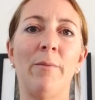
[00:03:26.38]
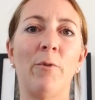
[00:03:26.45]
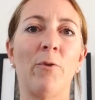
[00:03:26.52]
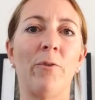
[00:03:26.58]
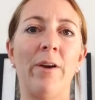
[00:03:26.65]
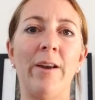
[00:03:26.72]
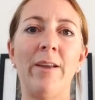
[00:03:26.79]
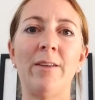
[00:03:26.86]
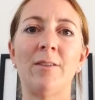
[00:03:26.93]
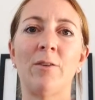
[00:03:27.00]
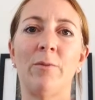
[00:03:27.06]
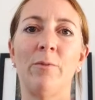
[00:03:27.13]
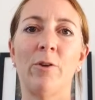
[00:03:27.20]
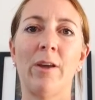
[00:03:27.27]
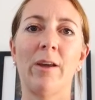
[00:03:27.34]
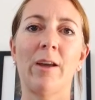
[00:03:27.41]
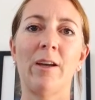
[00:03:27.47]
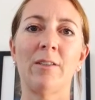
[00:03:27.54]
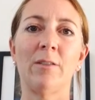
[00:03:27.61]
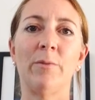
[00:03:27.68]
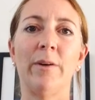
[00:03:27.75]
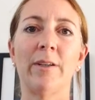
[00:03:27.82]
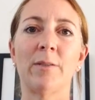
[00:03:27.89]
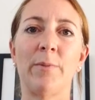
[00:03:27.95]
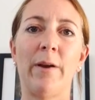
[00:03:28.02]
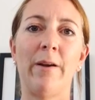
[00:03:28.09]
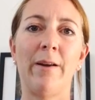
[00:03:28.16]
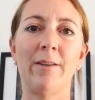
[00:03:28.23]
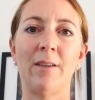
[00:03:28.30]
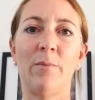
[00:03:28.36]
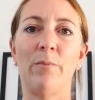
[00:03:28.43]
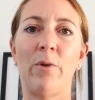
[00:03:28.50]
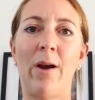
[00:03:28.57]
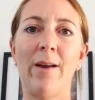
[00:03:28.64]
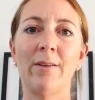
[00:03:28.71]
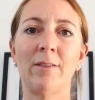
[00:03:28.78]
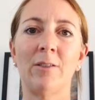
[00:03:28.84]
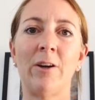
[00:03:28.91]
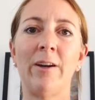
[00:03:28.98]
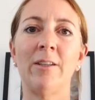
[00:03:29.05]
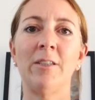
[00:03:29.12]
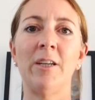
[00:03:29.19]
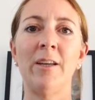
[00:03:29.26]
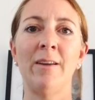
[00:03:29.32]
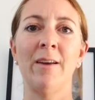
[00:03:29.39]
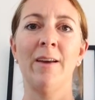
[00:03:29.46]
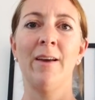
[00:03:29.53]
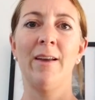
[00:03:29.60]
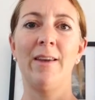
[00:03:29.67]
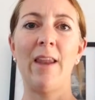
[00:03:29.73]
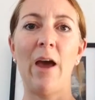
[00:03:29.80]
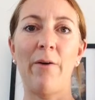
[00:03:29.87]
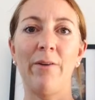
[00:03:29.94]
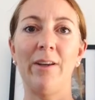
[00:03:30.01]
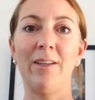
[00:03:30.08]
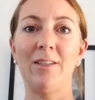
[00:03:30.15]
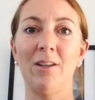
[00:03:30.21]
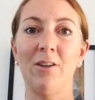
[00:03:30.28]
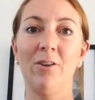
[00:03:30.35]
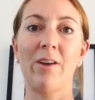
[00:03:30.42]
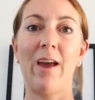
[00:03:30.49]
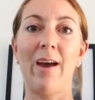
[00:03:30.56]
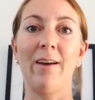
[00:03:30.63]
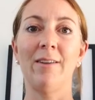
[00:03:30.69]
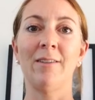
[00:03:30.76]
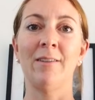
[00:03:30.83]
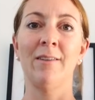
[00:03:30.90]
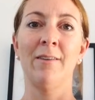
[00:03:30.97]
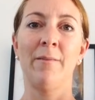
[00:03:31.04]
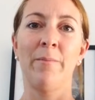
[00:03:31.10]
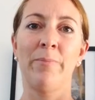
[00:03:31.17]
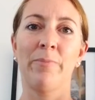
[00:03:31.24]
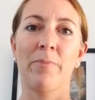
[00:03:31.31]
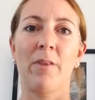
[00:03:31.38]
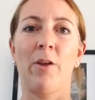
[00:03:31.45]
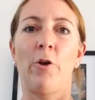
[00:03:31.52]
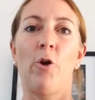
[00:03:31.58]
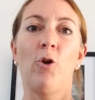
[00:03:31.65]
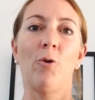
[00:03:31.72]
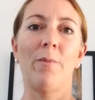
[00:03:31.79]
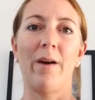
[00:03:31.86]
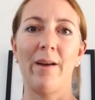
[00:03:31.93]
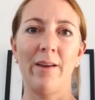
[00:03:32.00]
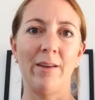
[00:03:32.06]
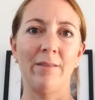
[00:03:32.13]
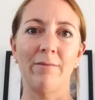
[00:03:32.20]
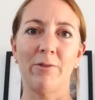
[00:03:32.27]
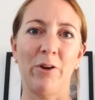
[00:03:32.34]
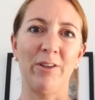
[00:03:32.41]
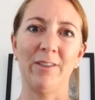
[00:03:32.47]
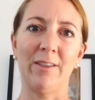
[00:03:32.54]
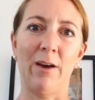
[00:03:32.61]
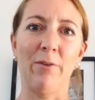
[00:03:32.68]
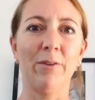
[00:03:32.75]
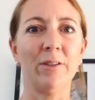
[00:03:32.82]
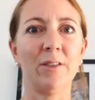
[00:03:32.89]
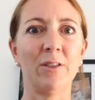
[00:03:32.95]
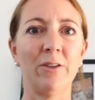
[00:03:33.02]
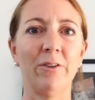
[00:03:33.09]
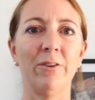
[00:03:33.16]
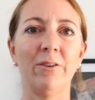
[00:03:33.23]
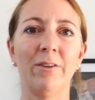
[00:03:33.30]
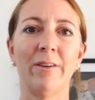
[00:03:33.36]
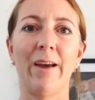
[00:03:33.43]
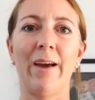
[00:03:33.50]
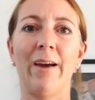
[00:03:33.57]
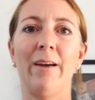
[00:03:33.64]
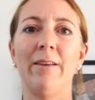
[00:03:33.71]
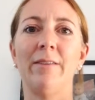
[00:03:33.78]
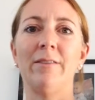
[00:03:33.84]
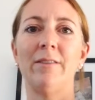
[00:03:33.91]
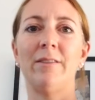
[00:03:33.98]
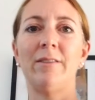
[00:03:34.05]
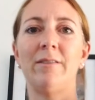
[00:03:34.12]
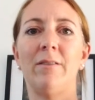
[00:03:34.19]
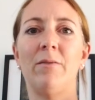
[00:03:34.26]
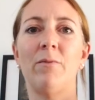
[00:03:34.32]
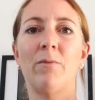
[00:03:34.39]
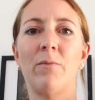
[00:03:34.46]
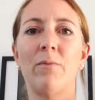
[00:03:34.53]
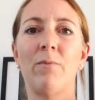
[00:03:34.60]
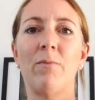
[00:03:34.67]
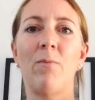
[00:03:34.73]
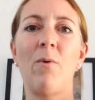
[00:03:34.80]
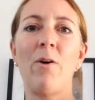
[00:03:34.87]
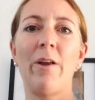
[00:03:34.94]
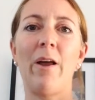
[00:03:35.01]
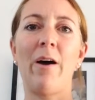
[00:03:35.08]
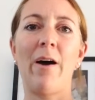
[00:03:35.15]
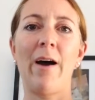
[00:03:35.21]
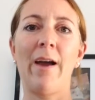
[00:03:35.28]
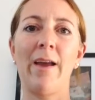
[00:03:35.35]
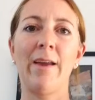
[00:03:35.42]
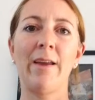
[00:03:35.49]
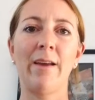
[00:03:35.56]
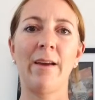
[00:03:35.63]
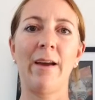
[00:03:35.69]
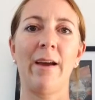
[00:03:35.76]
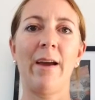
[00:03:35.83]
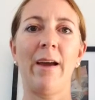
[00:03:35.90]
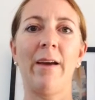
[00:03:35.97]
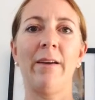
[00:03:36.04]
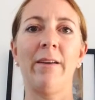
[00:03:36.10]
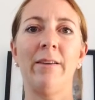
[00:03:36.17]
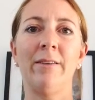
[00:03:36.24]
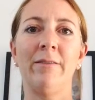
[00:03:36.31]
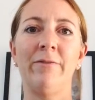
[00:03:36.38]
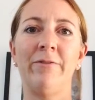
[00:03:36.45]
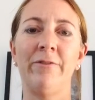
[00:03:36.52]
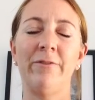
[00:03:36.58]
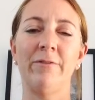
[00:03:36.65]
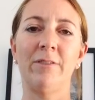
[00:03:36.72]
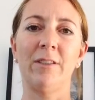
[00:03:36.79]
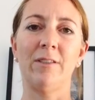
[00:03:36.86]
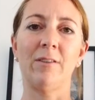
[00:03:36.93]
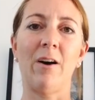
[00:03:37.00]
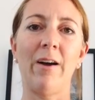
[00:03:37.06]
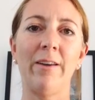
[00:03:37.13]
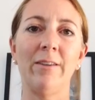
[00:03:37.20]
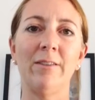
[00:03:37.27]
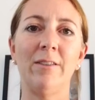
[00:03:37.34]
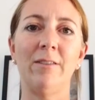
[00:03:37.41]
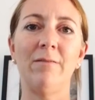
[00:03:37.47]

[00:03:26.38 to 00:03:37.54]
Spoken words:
already. So I'm looking at customer experience and brand strategy. Now I need to look at, who am I going to sell this to? And what I have decided